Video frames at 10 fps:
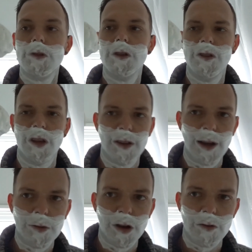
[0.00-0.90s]
See, it's
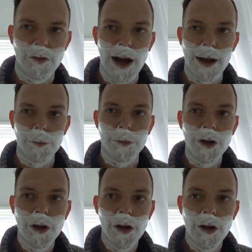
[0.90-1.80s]
absolutely rammed,
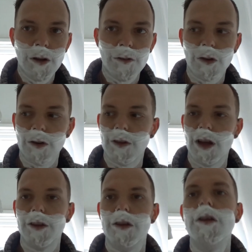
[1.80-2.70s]
full of
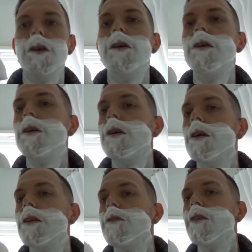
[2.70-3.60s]
lather,
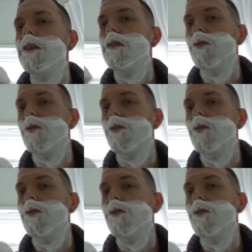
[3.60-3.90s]
and the face is